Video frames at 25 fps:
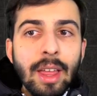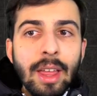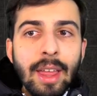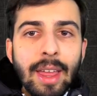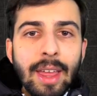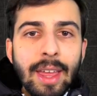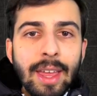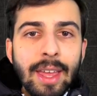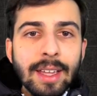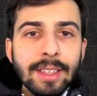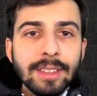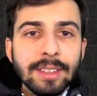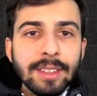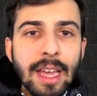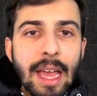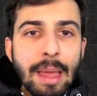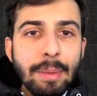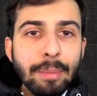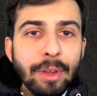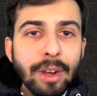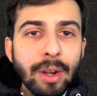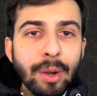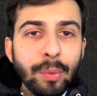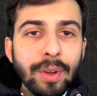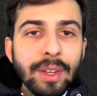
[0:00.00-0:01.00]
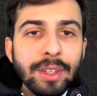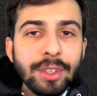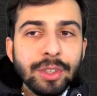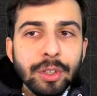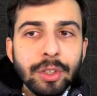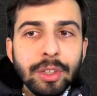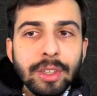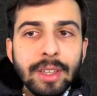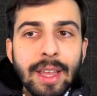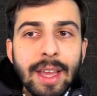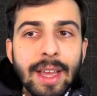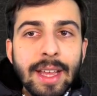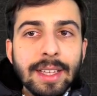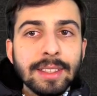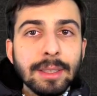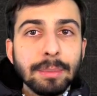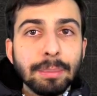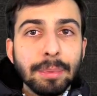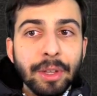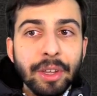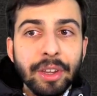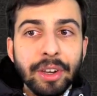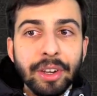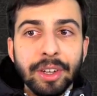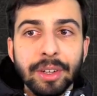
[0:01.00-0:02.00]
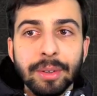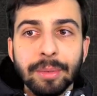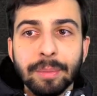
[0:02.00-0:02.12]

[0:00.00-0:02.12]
and I'm gonna rejoin as a player.